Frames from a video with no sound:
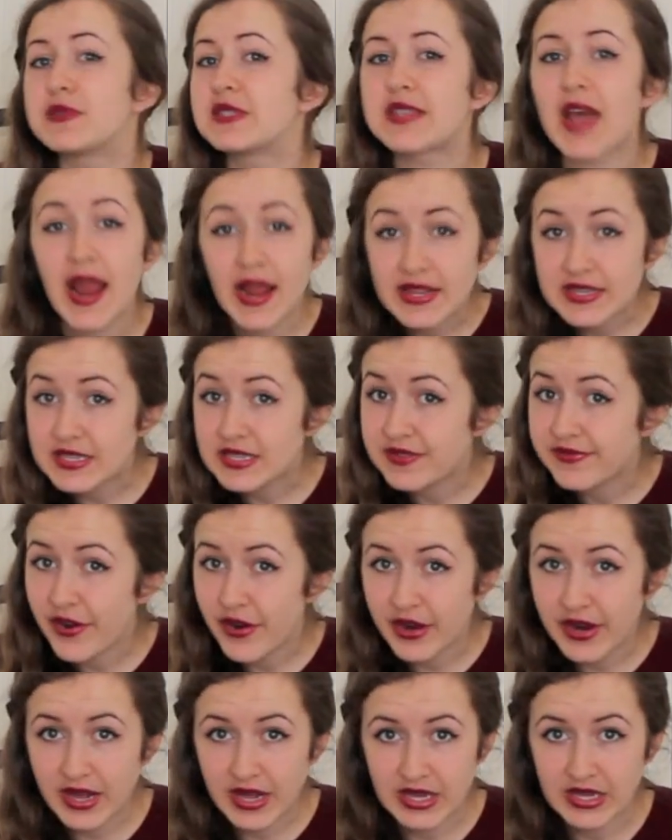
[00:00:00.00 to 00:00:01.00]
Science is
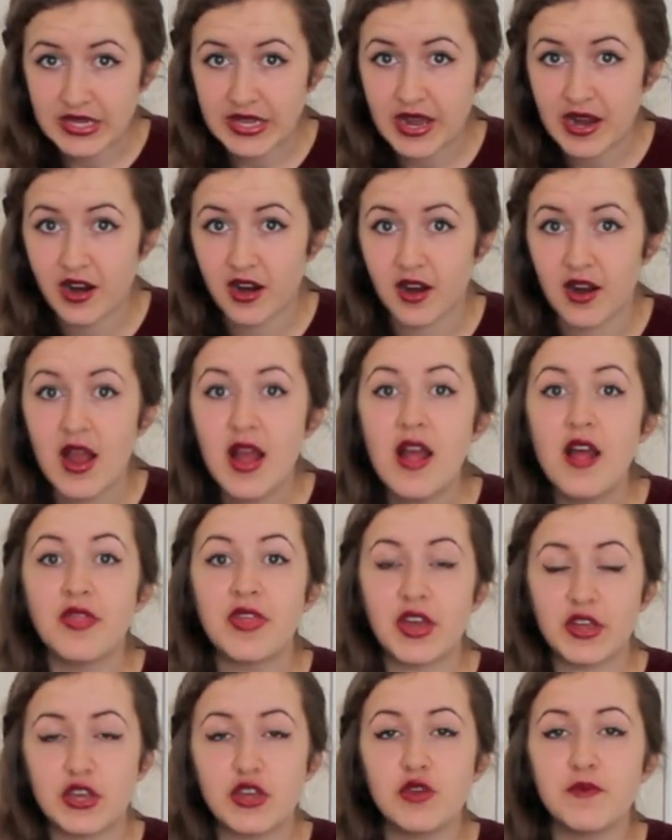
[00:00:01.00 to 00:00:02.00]
very clear
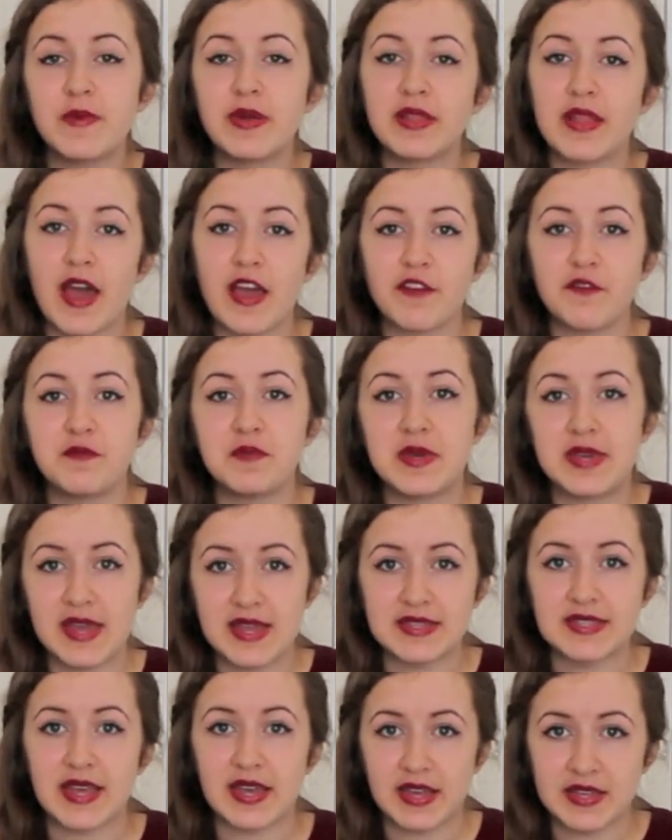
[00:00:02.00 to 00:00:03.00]
that human life
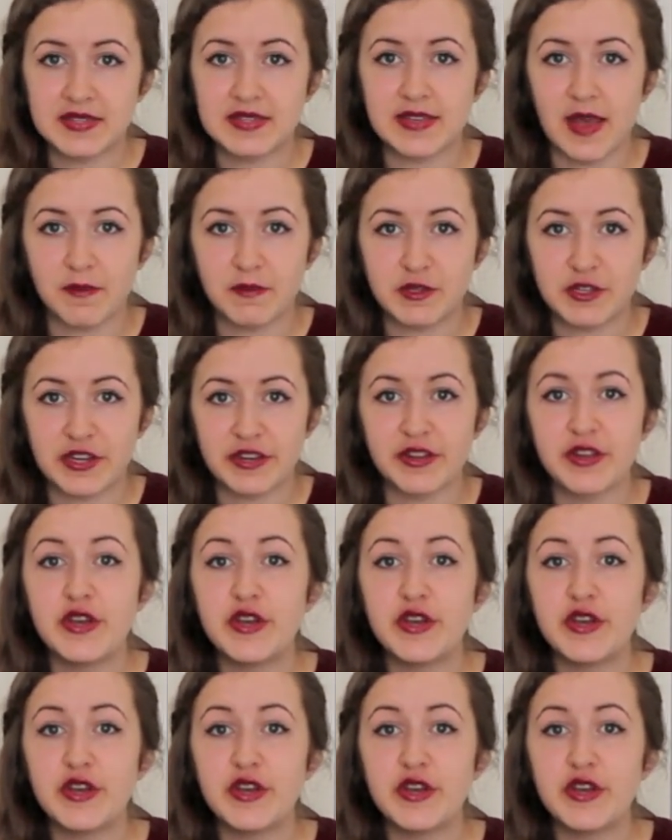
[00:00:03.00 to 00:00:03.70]
begins at conception.